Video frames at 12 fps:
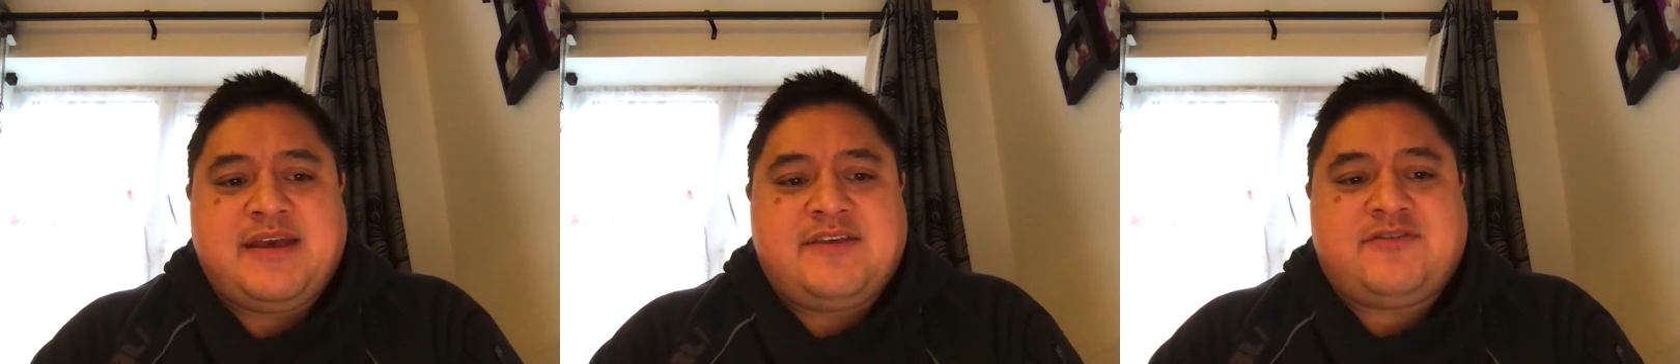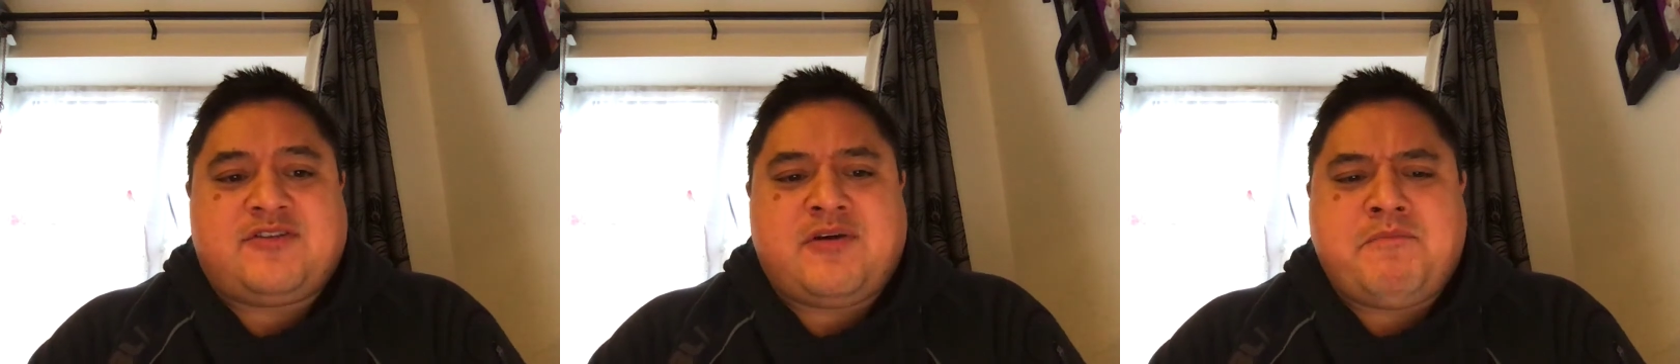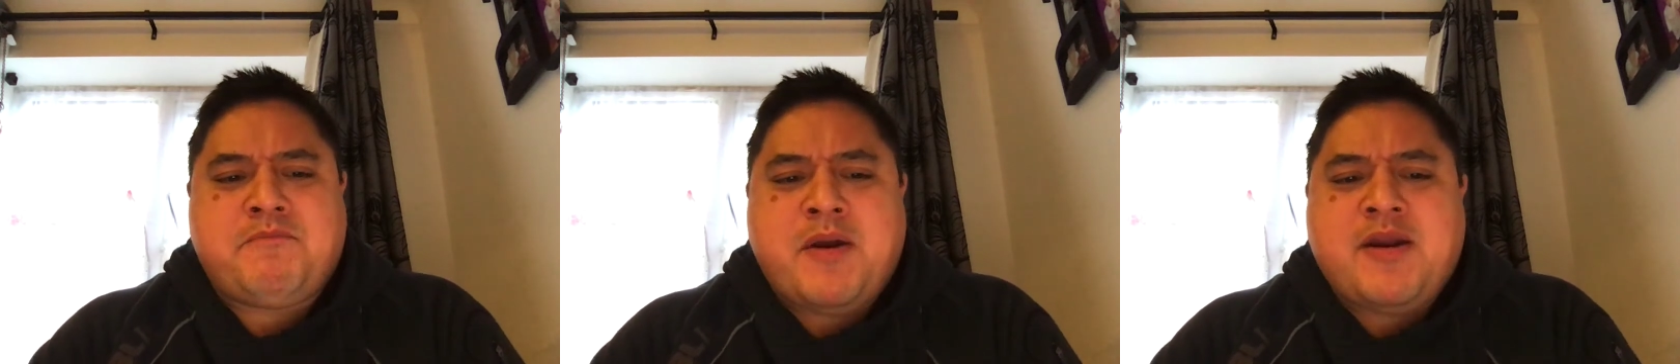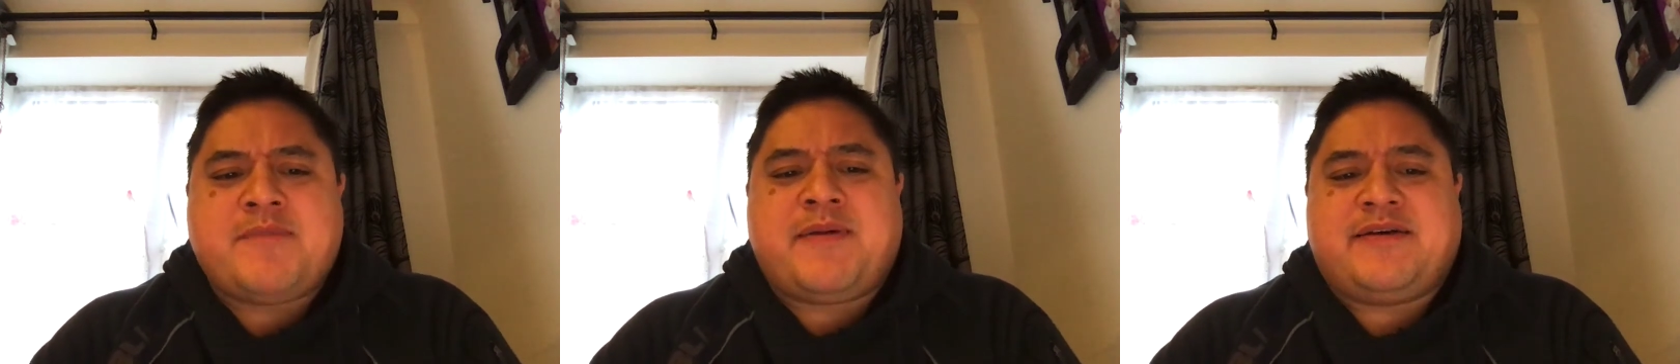So don't
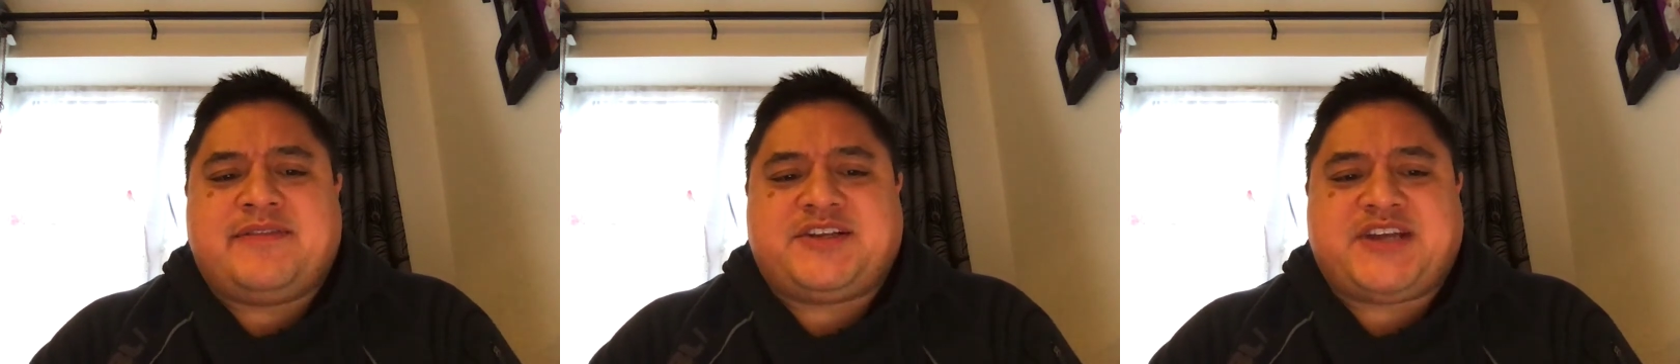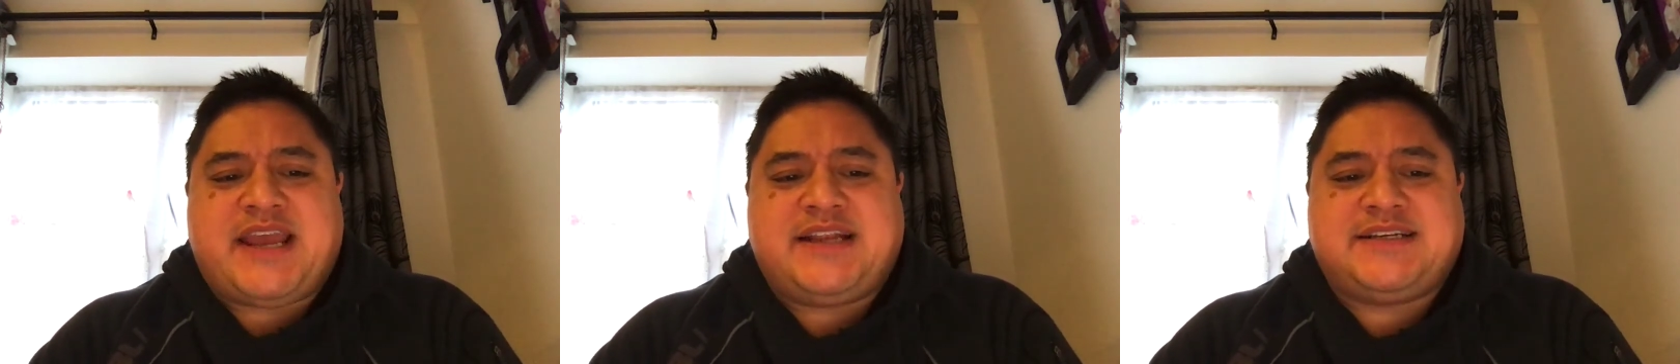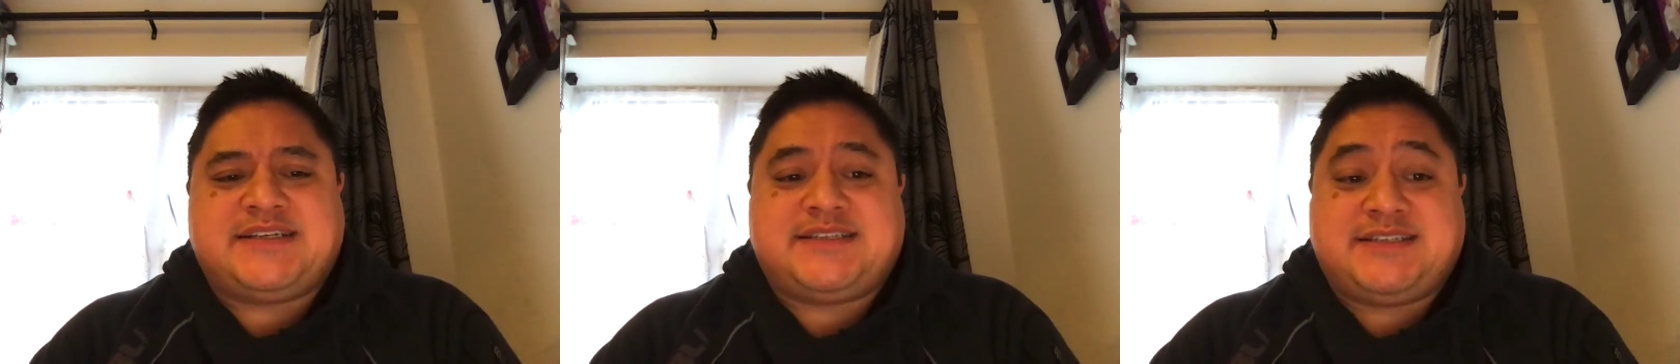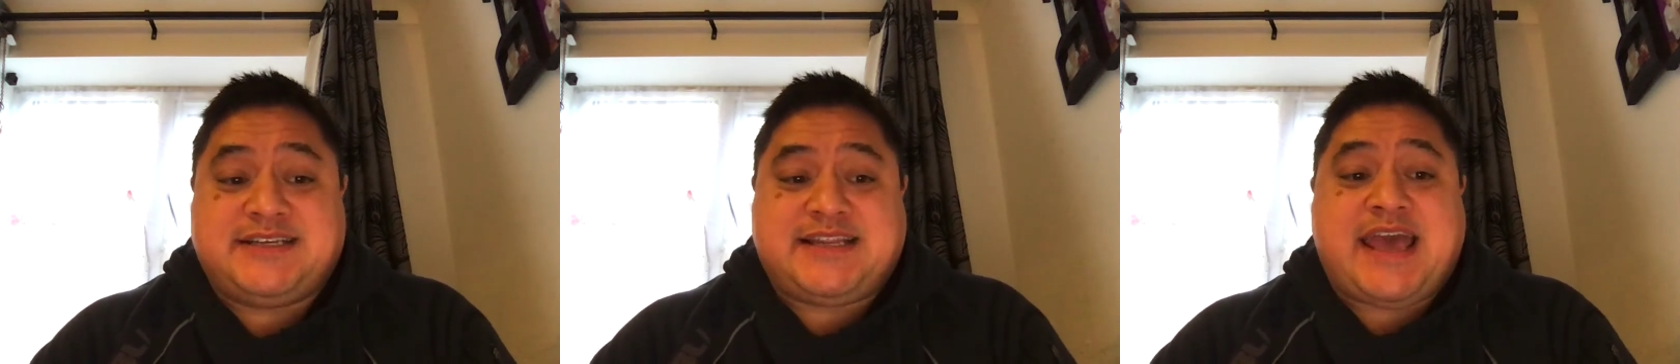moan about the changes
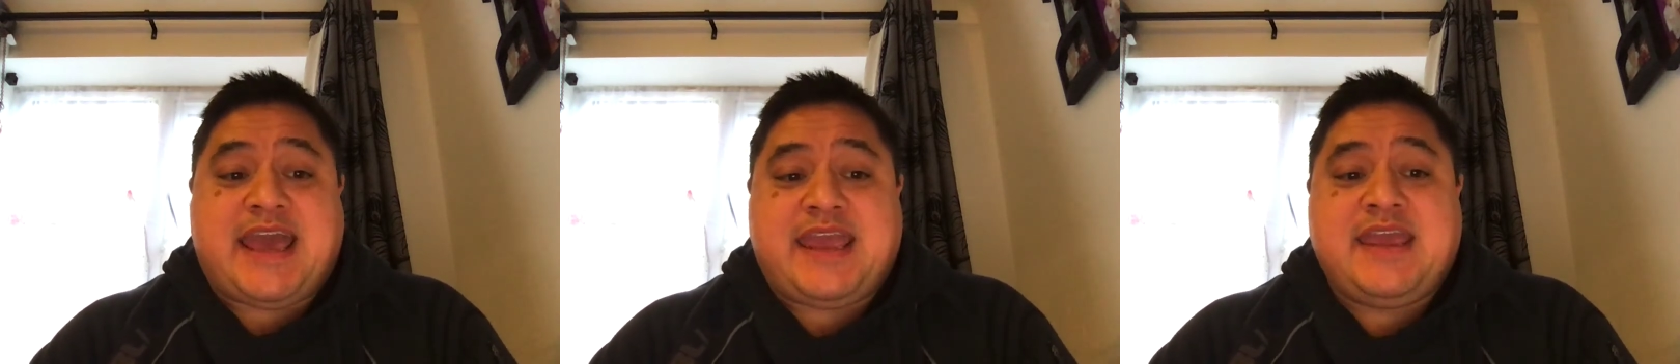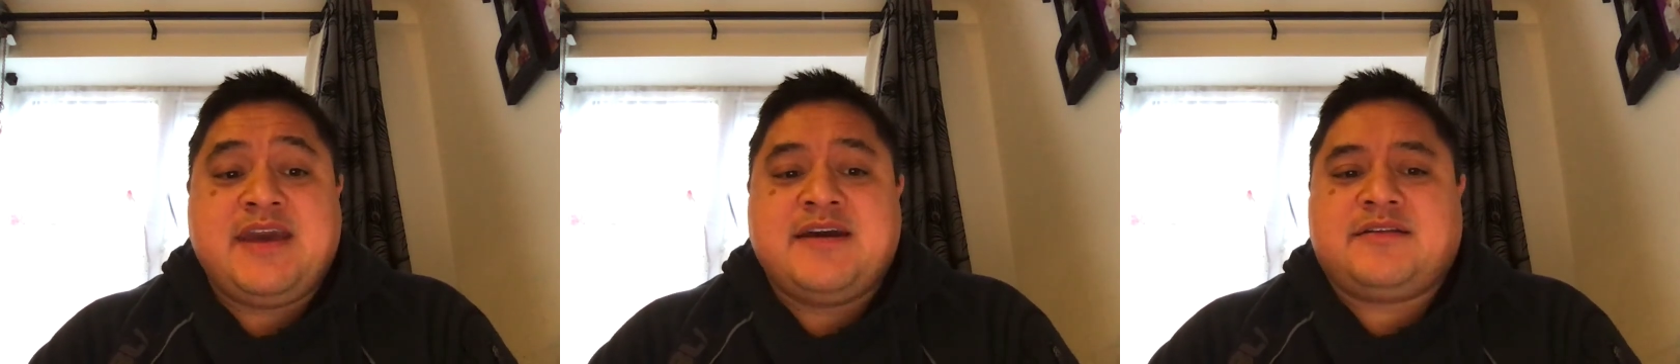today,